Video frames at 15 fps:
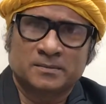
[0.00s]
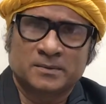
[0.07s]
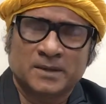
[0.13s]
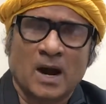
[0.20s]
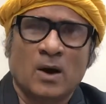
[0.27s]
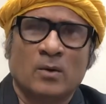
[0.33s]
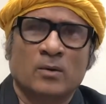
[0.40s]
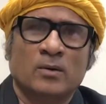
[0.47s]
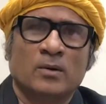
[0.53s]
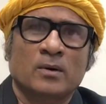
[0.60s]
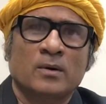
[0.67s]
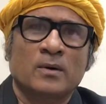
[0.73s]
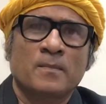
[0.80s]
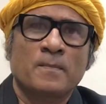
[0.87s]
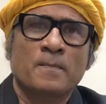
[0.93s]
town
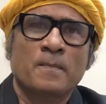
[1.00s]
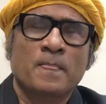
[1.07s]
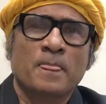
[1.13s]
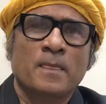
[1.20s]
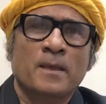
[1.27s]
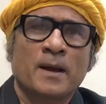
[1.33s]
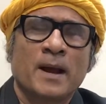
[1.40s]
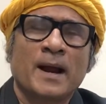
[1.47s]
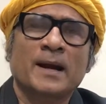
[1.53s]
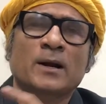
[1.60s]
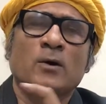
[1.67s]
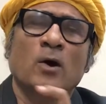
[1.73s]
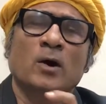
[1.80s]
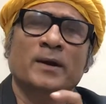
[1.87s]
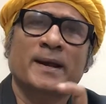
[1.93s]

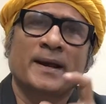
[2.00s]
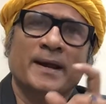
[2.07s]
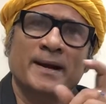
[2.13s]
and got